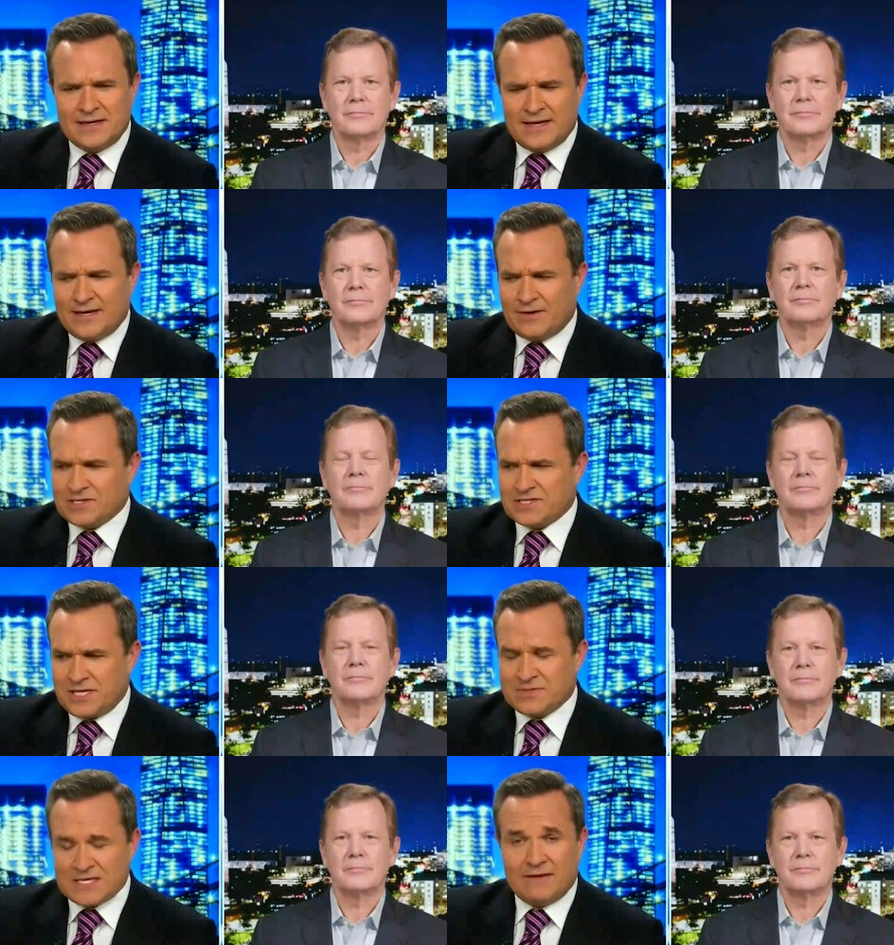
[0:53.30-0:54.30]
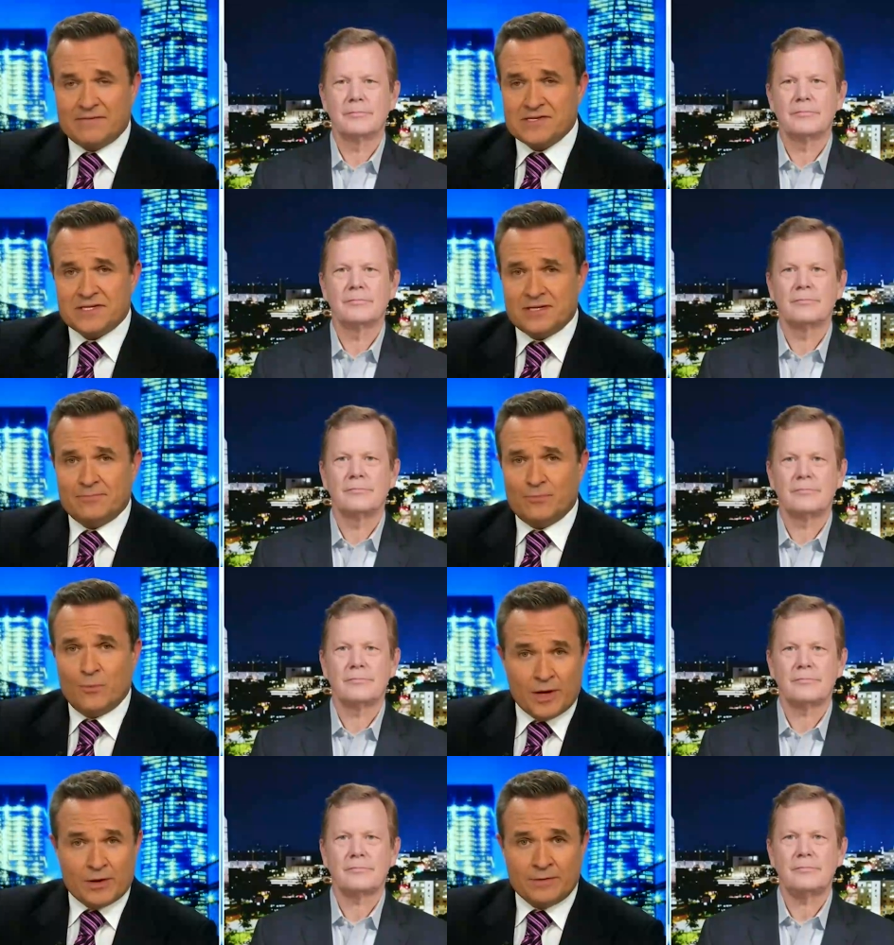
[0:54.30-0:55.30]
Speaker 1: it all seems obviously
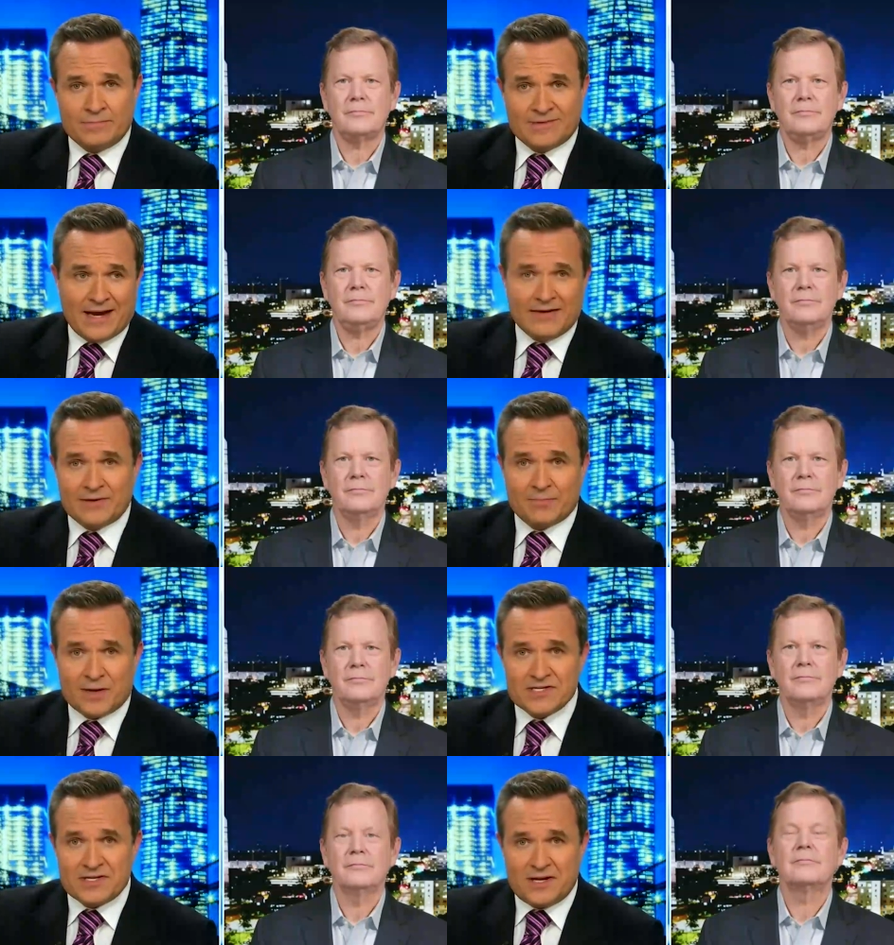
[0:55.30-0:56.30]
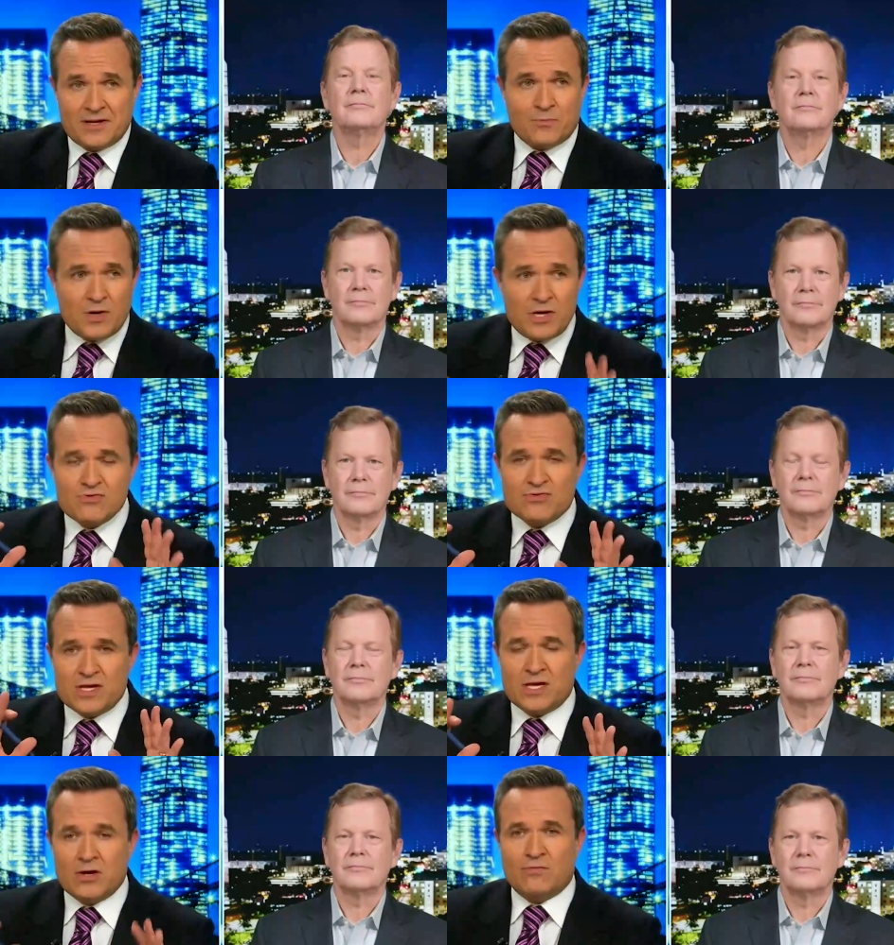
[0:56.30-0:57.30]
weird and kind of unprecedented. What are you
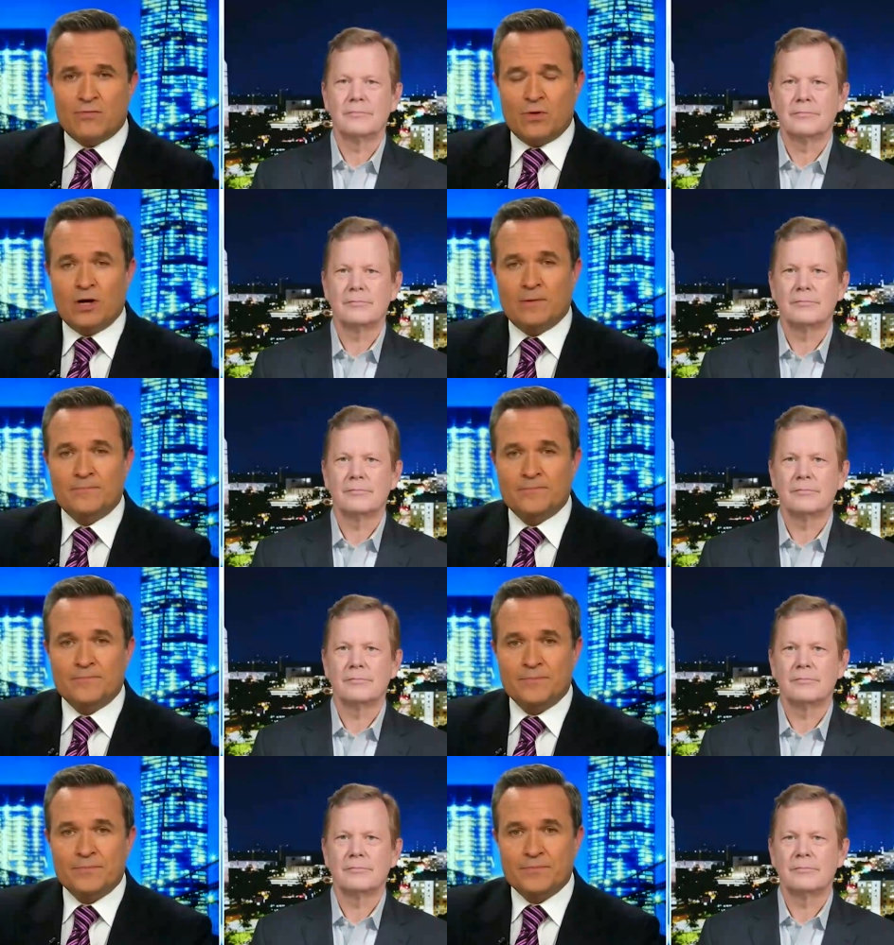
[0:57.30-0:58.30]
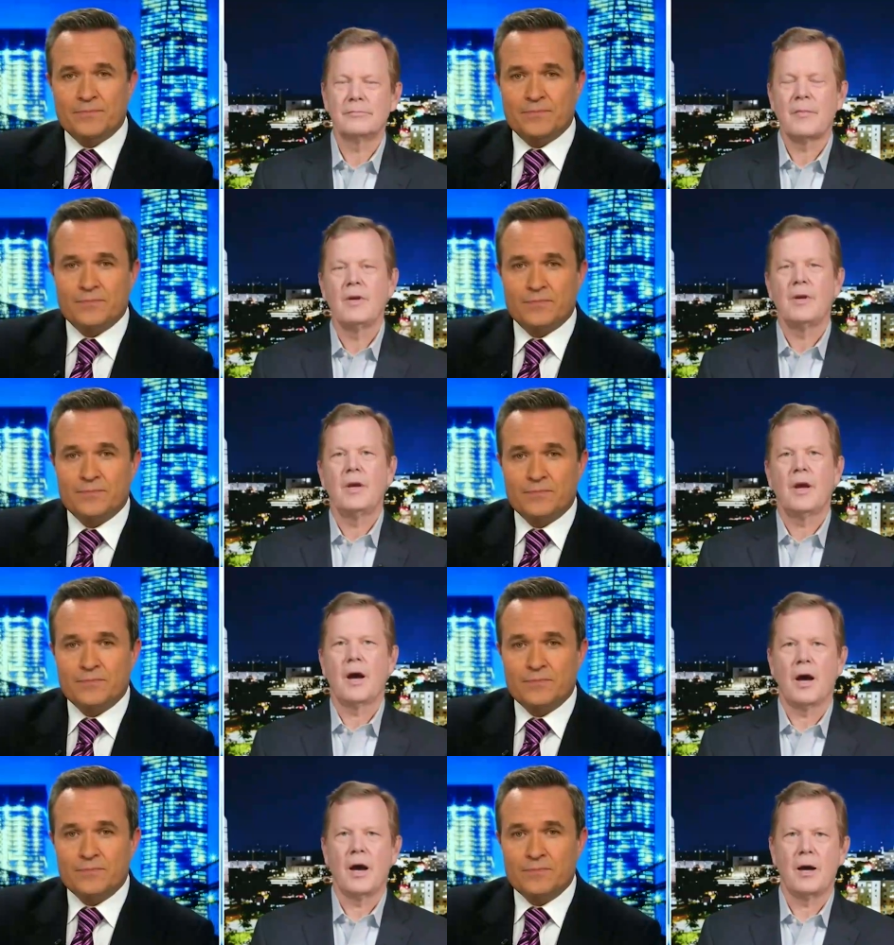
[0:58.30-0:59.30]
thinking overall?
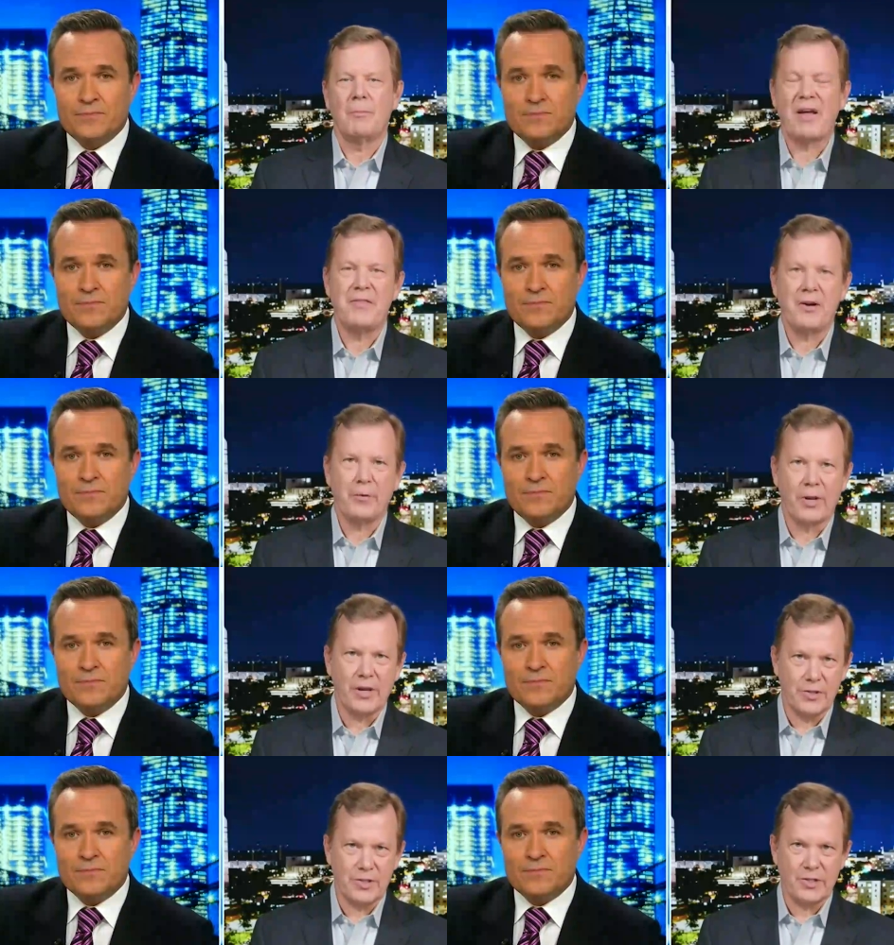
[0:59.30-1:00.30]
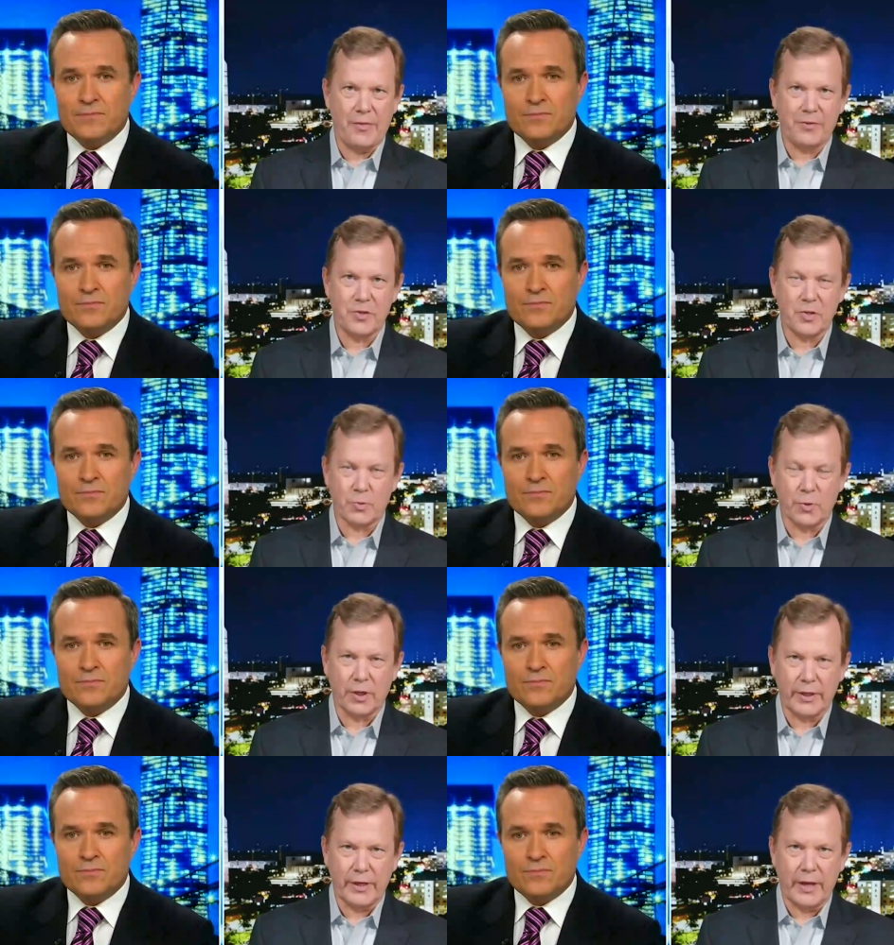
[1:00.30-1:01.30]
Speaker 2: Uh, my theory is is that this is
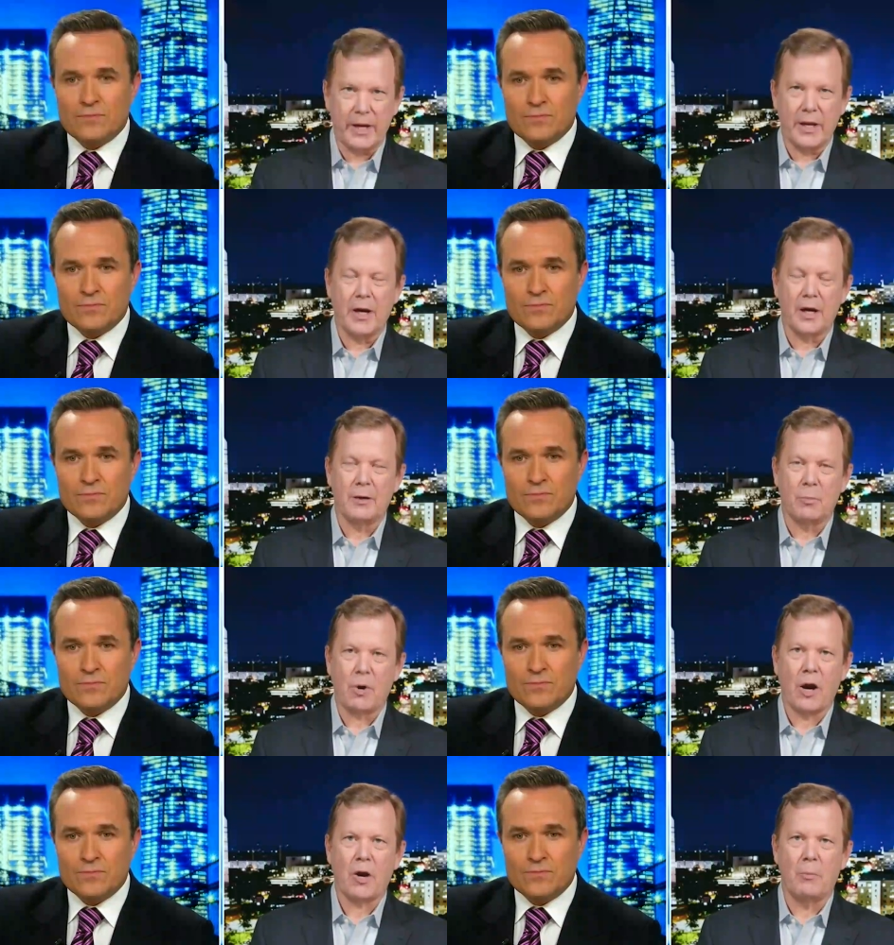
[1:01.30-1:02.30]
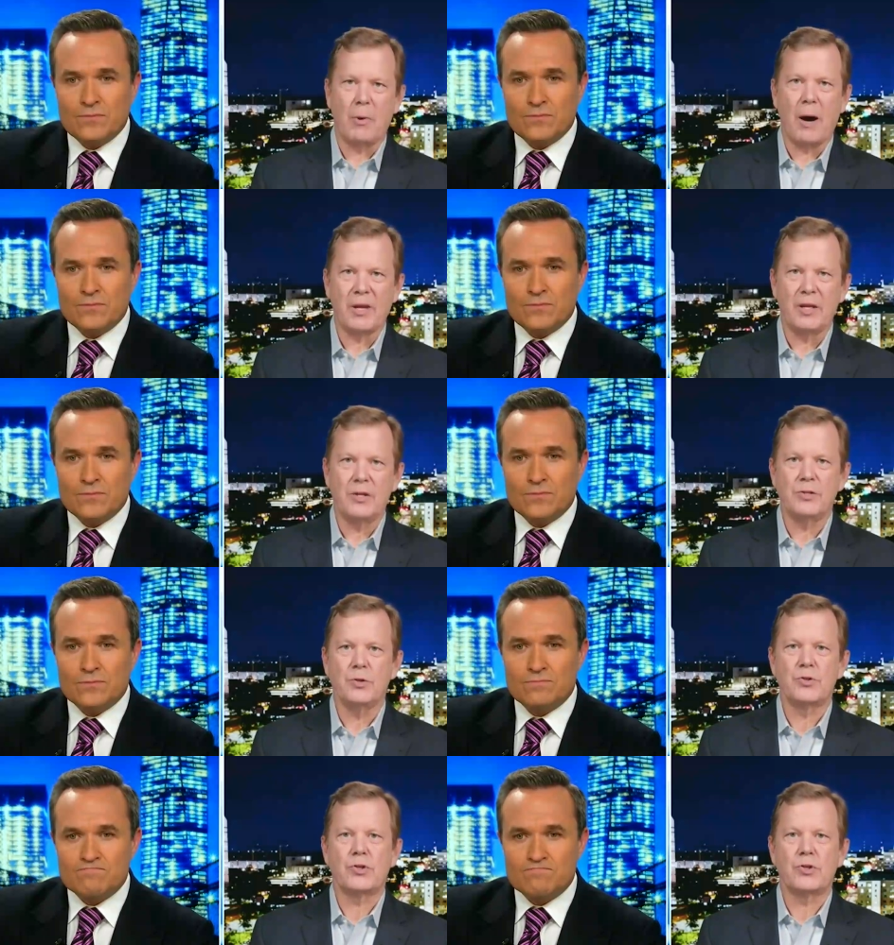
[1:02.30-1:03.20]
really a uh, Barack Obama-induced